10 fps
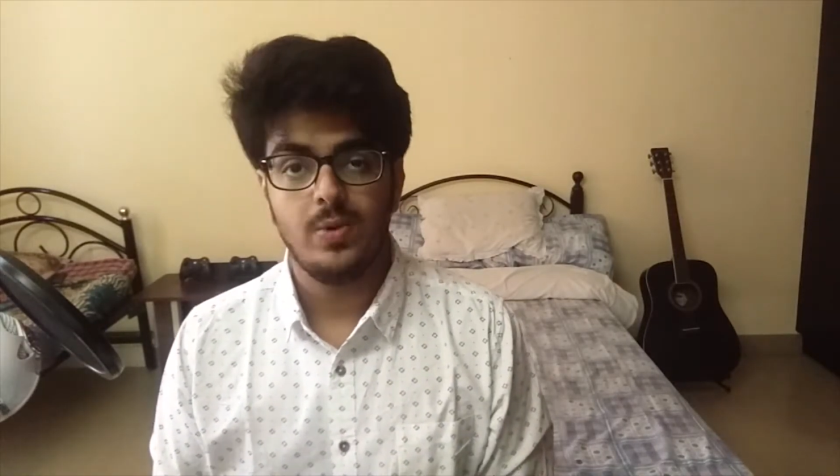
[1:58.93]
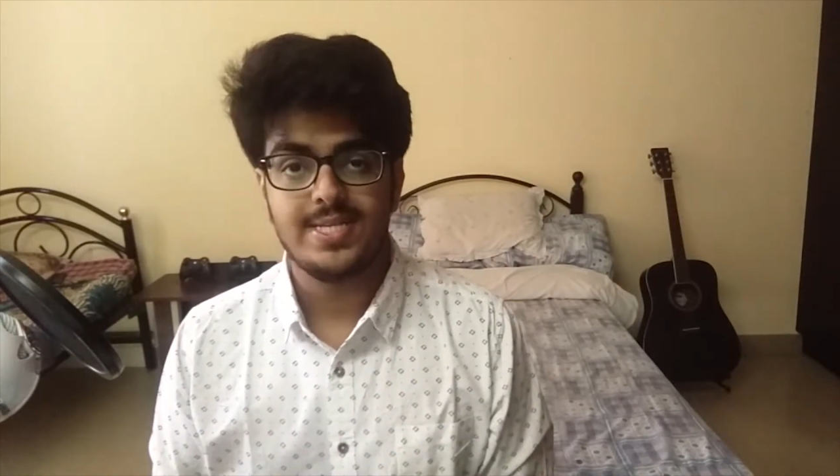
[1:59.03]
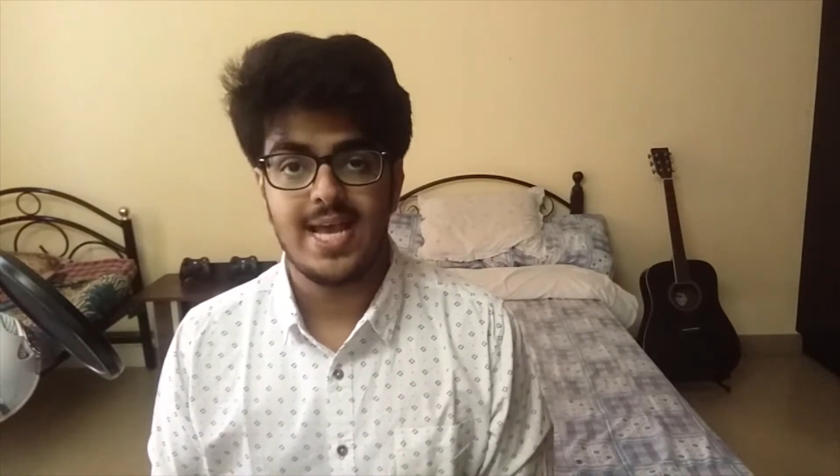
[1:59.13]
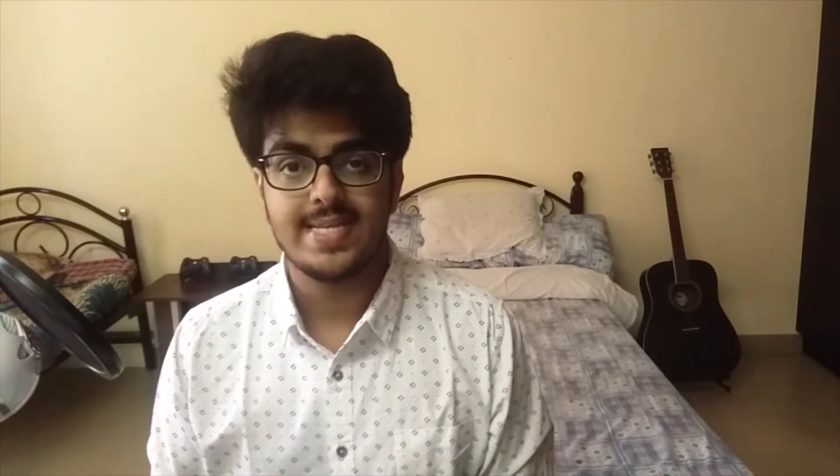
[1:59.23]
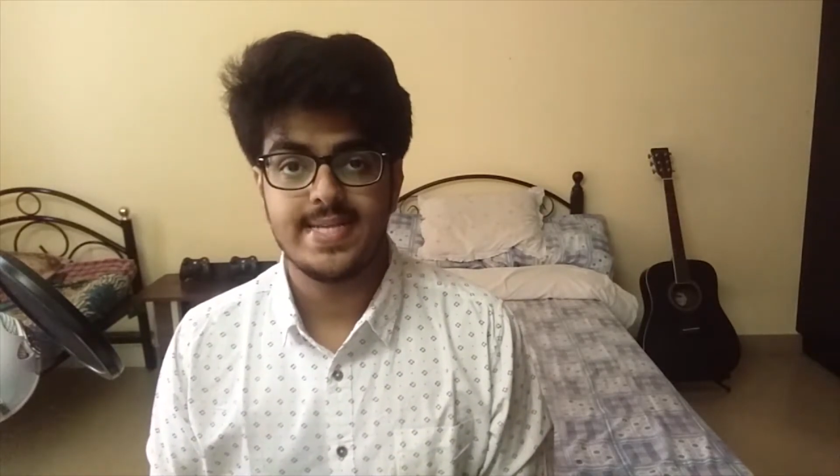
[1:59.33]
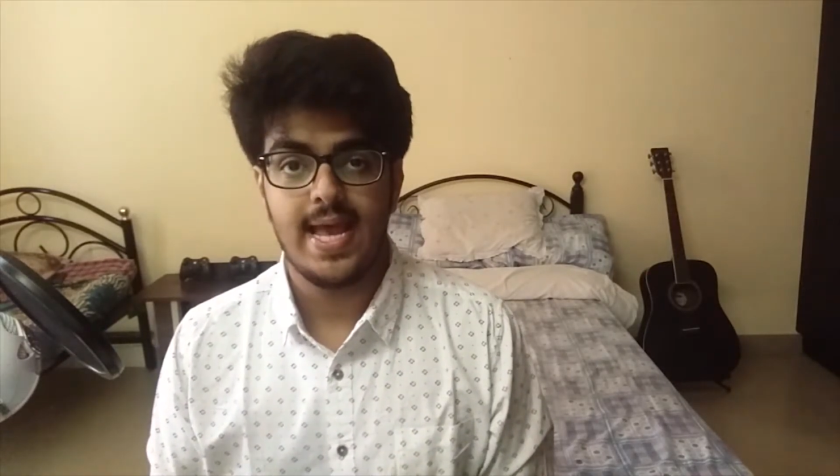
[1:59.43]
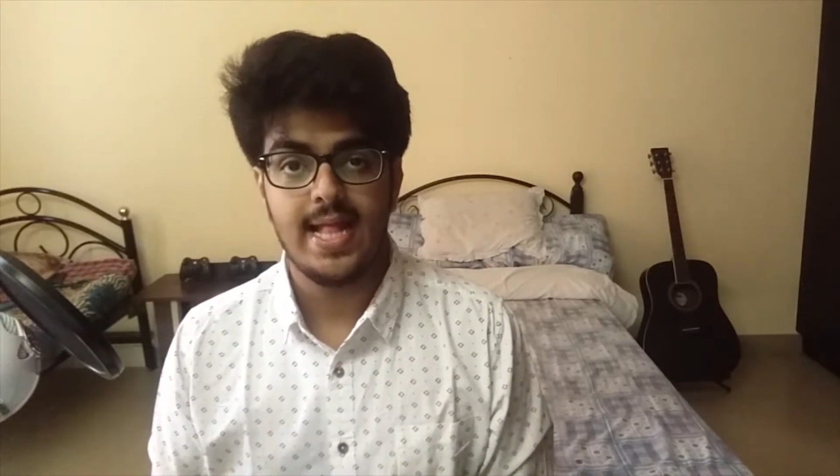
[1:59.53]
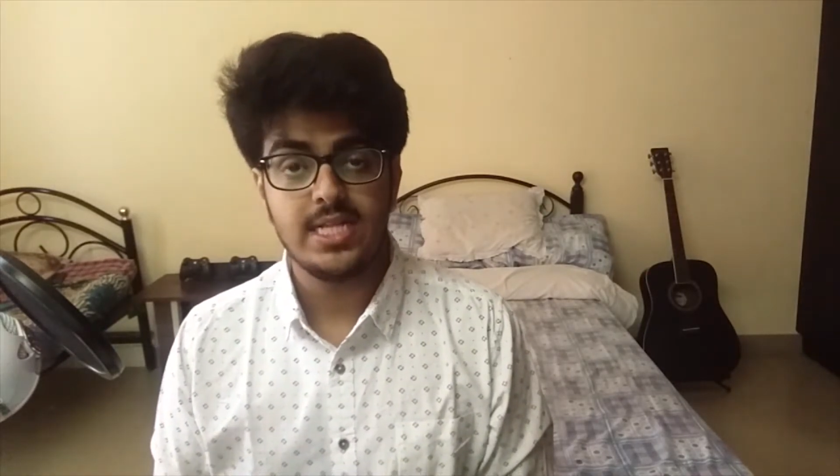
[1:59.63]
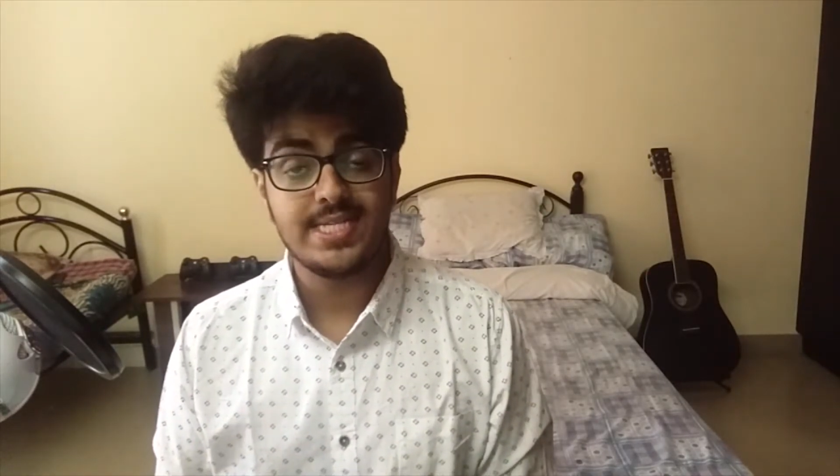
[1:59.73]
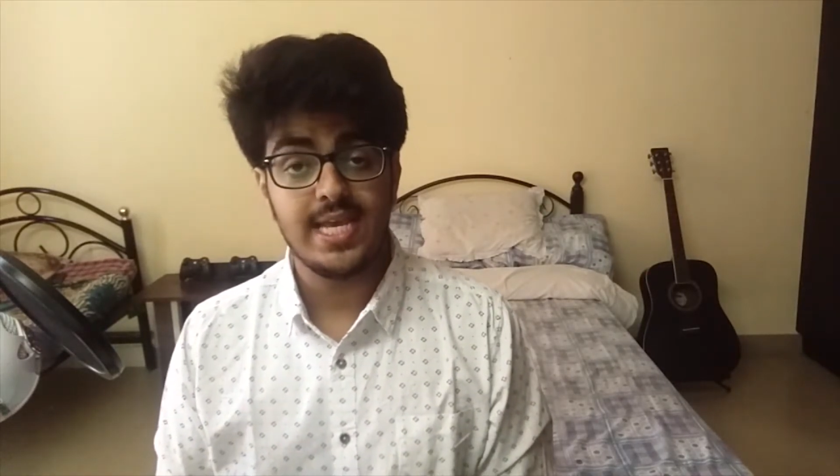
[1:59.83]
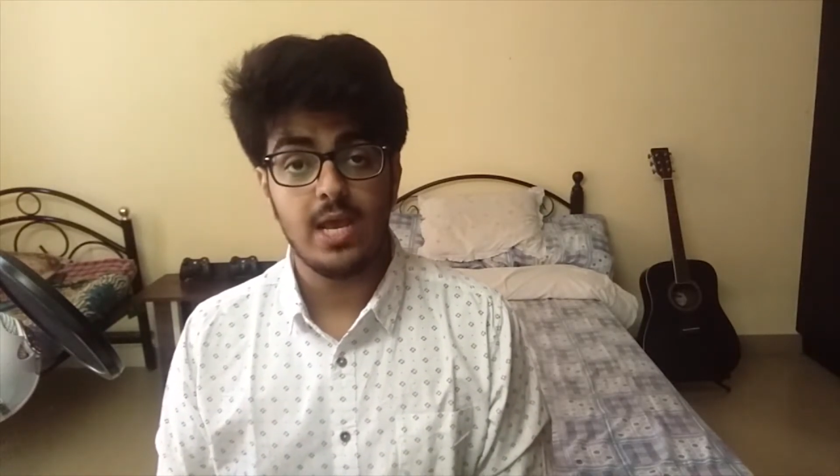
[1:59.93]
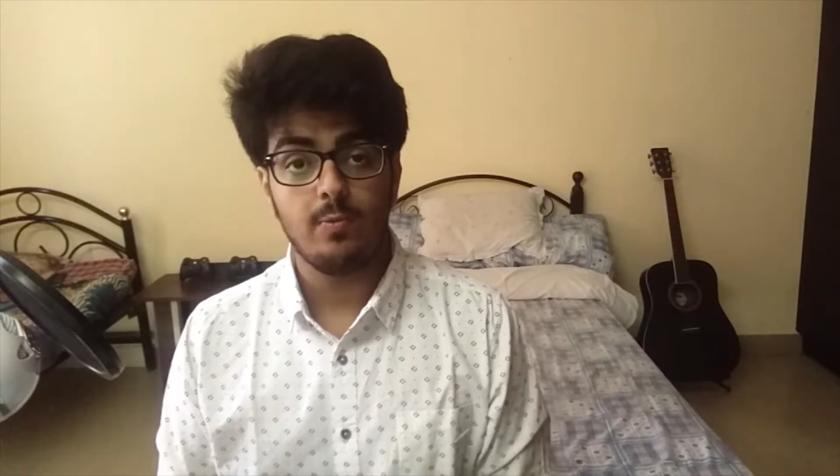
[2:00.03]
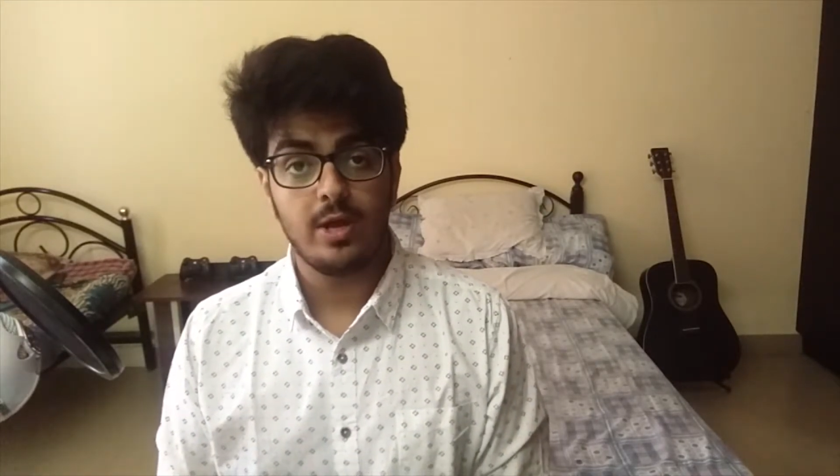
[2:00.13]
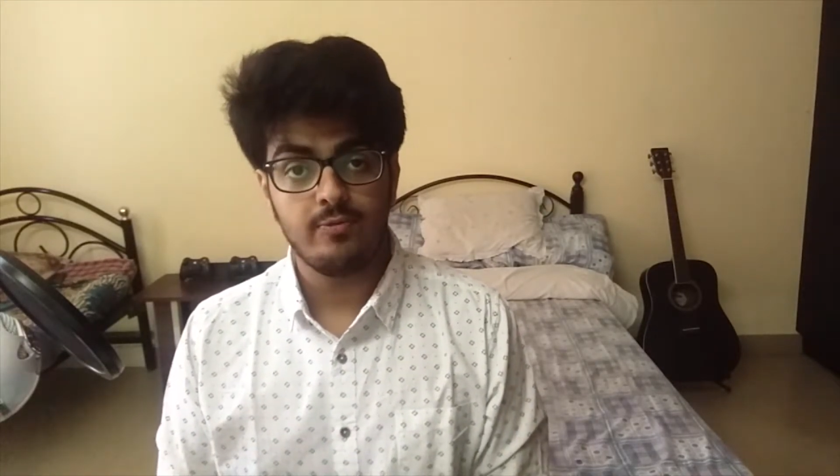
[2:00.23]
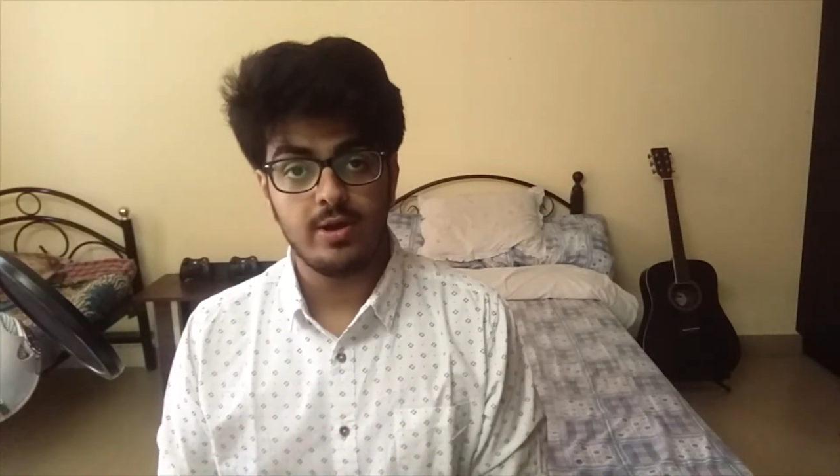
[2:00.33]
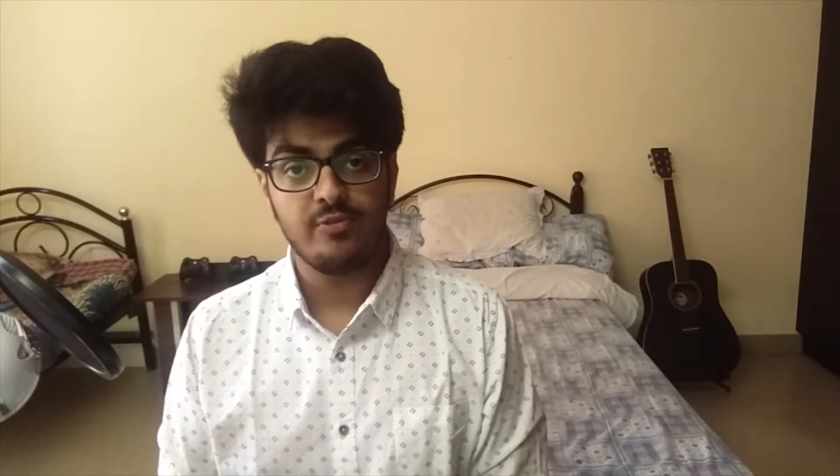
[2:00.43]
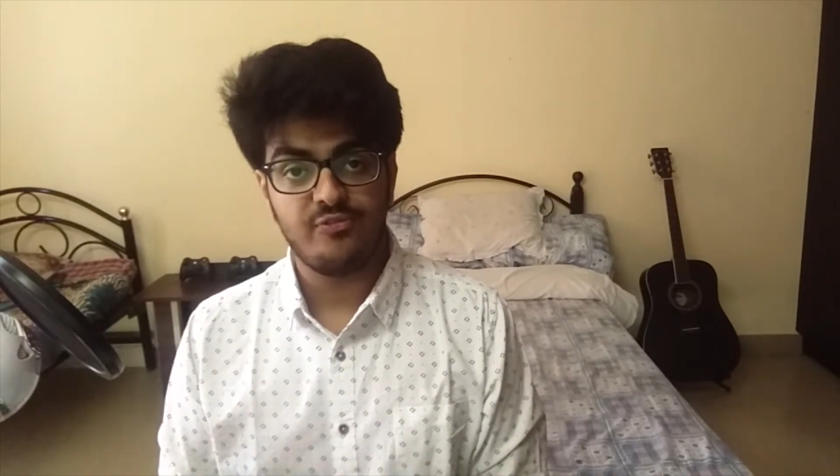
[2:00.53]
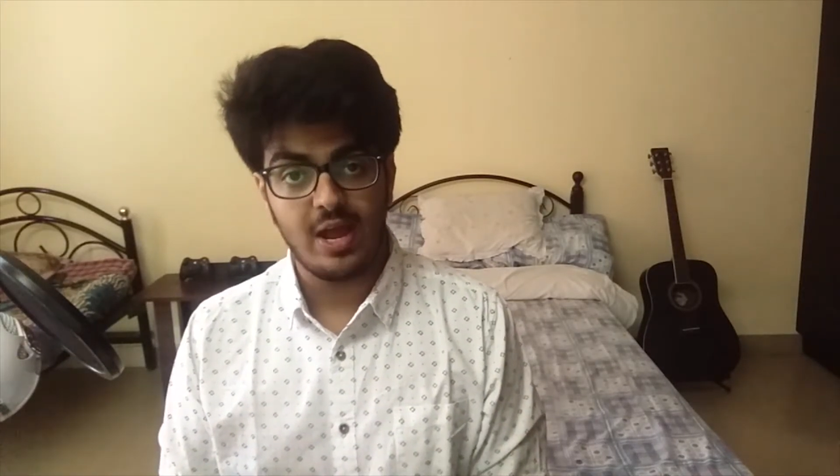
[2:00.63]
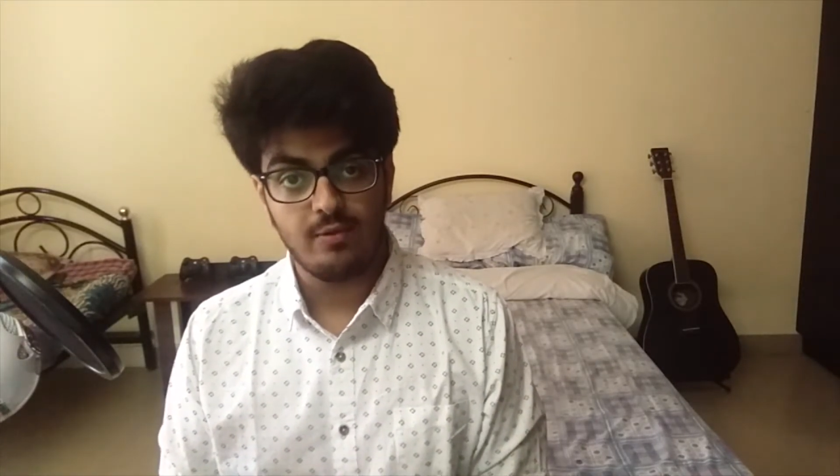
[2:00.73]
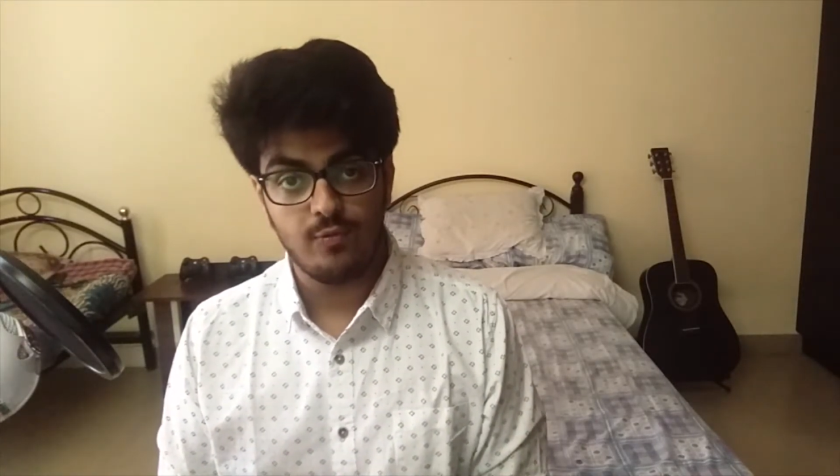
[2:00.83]
which has a
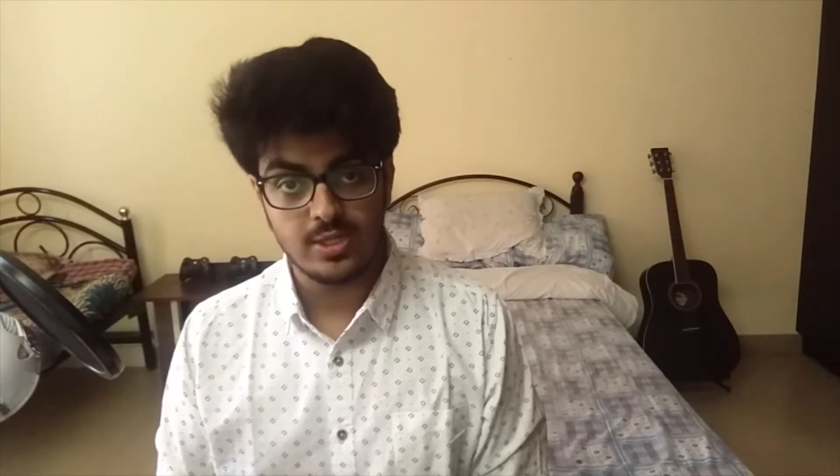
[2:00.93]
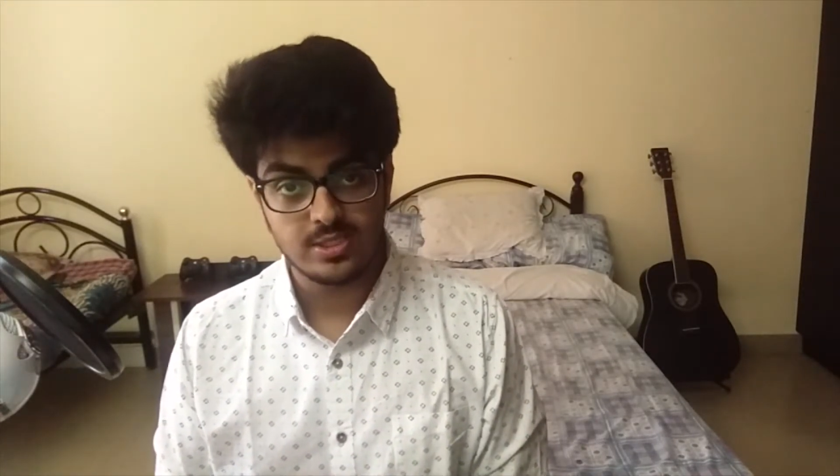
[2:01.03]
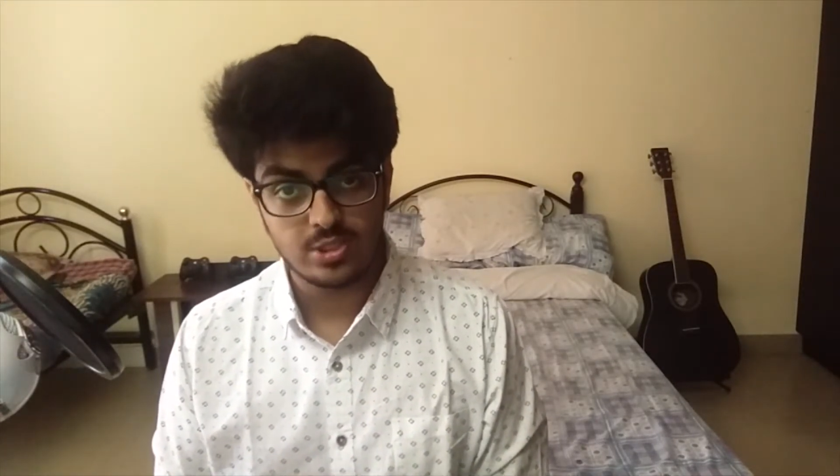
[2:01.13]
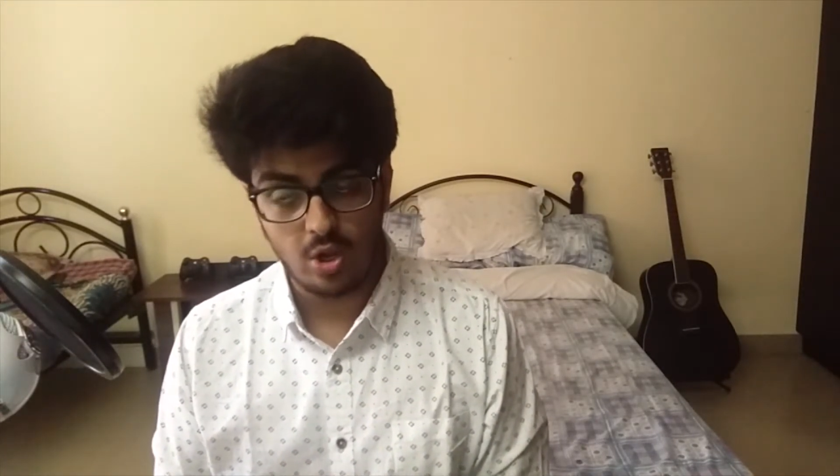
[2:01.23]
LGA1151